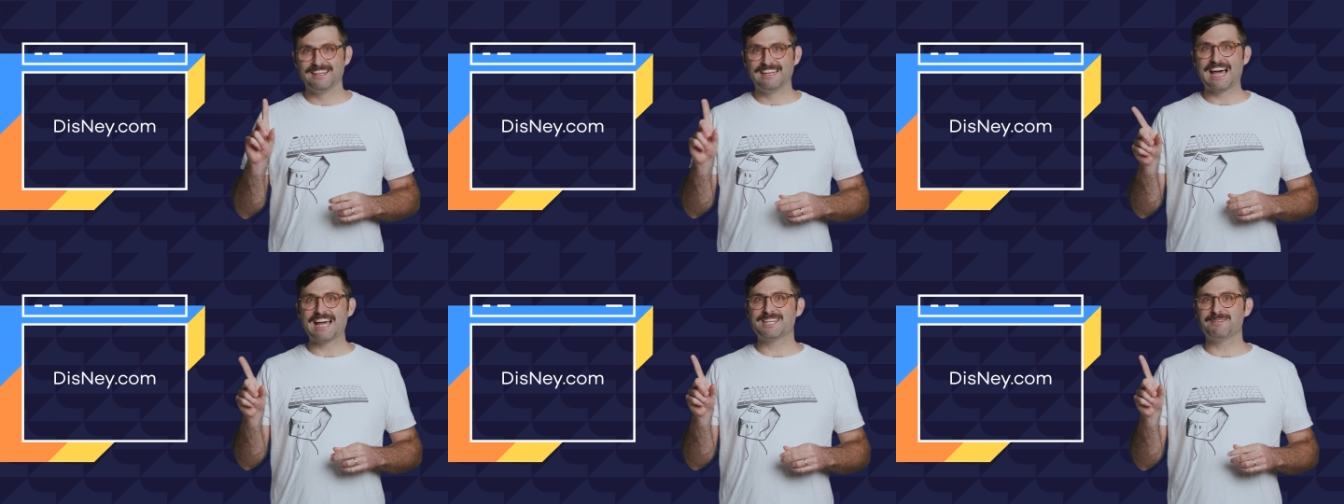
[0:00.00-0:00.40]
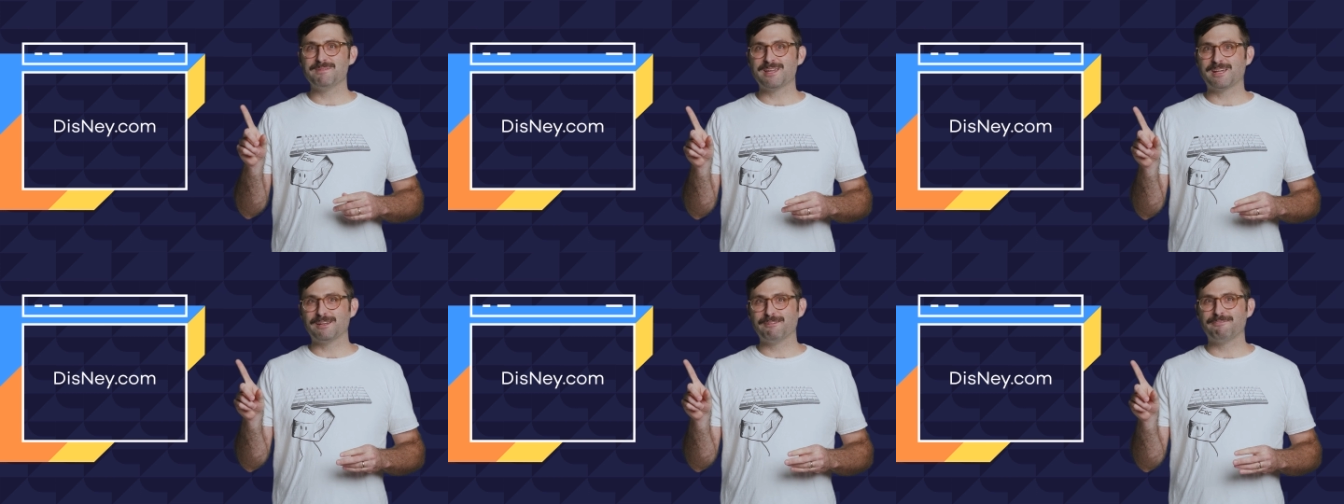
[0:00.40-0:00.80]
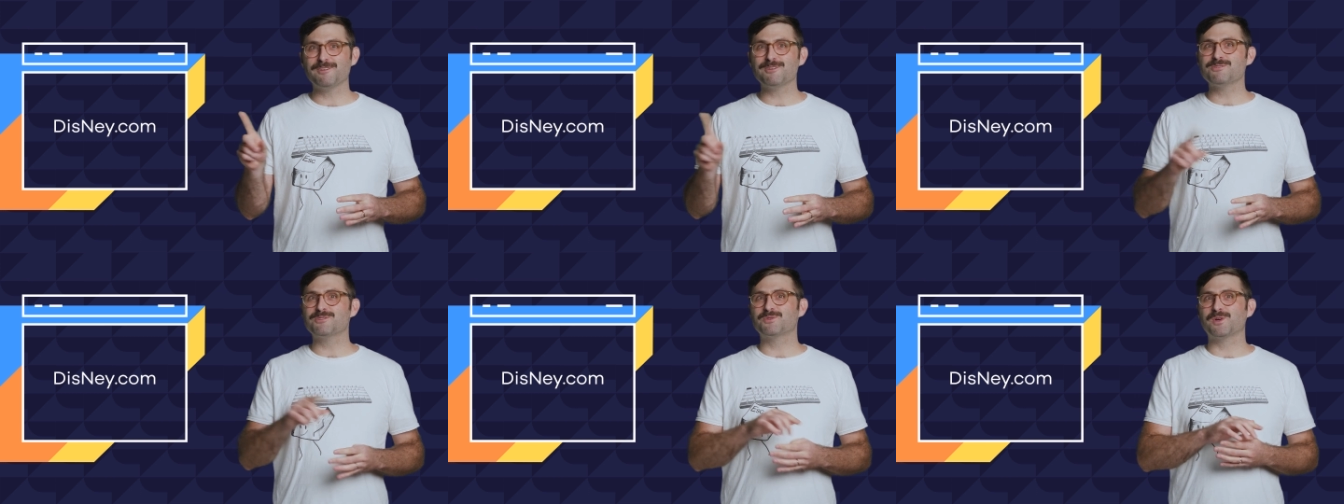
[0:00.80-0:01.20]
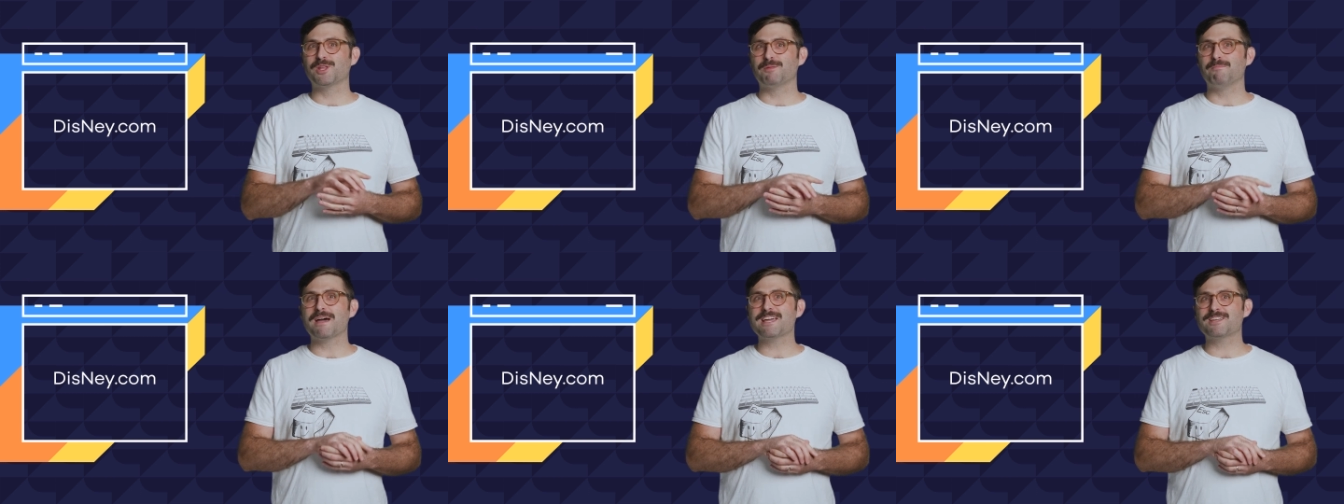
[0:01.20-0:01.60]
Not to be confused
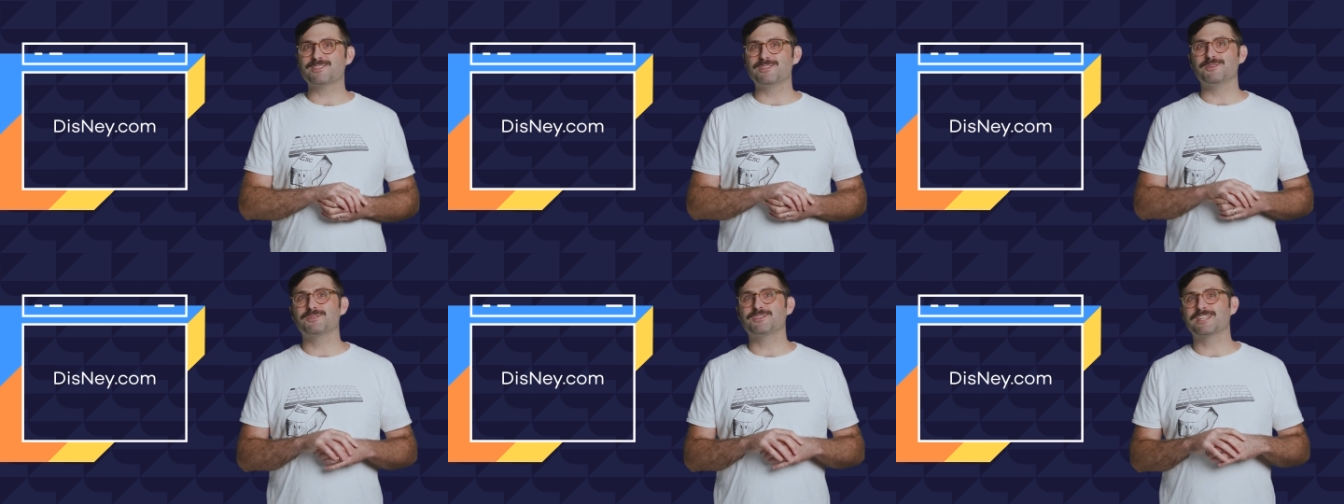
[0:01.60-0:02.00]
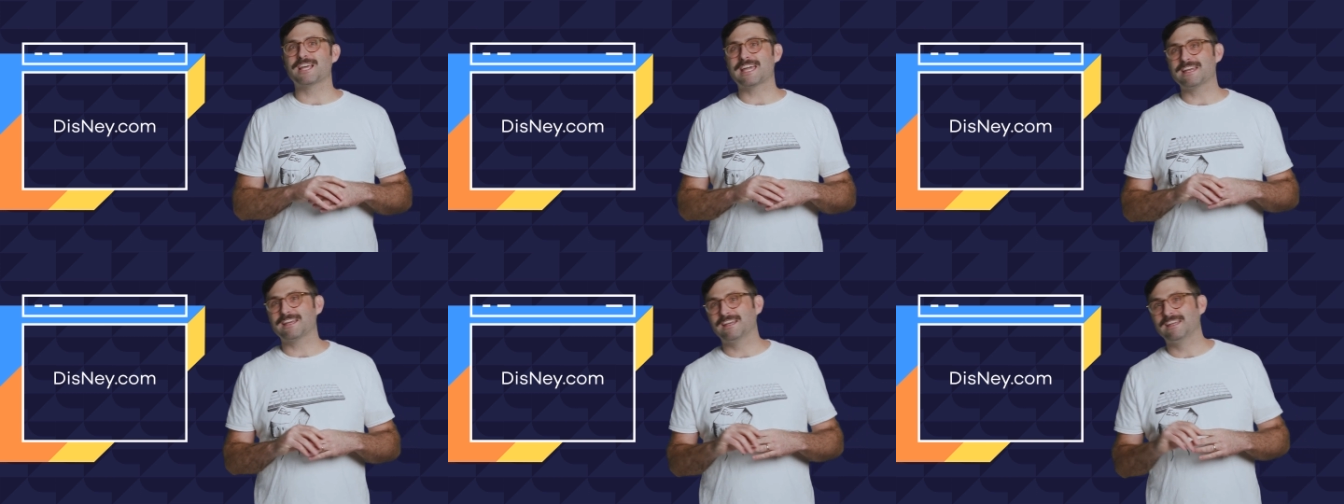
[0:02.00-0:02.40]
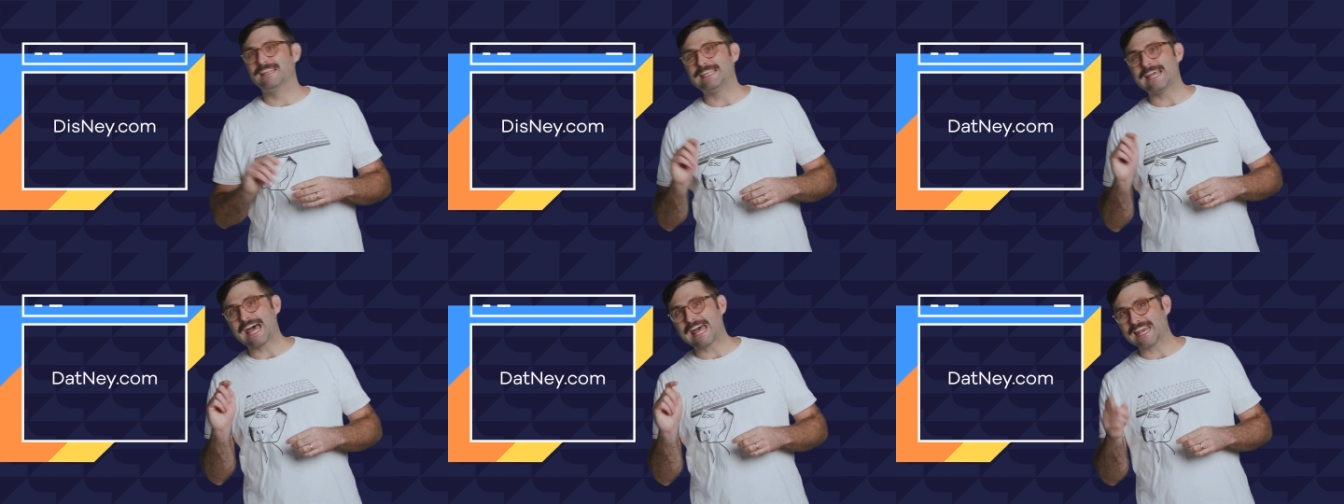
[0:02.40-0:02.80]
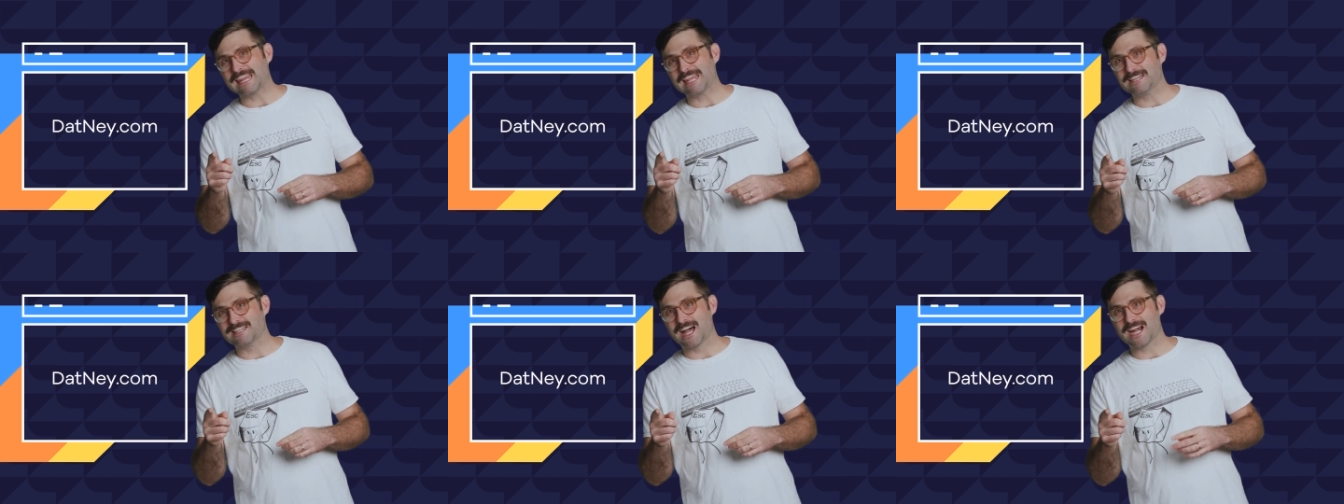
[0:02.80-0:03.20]
with Mike's new site,
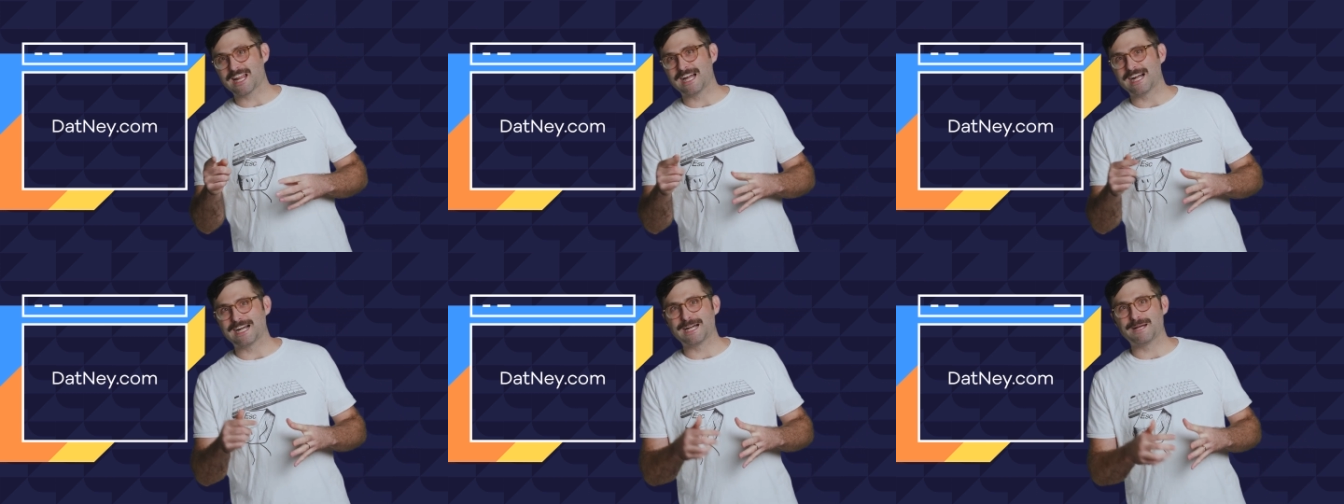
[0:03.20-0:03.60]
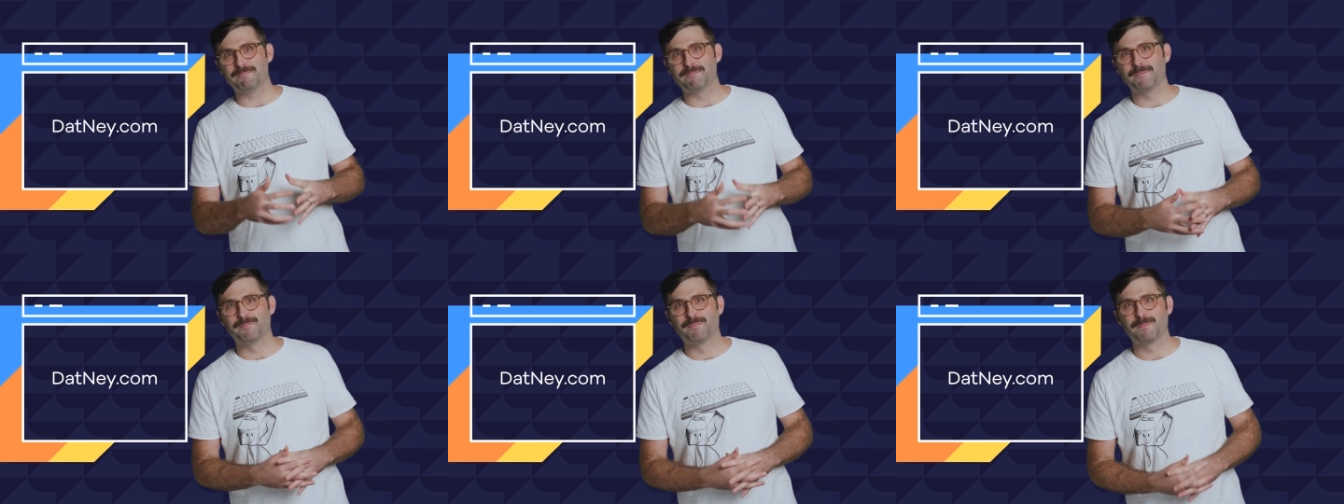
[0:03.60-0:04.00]
datney.com.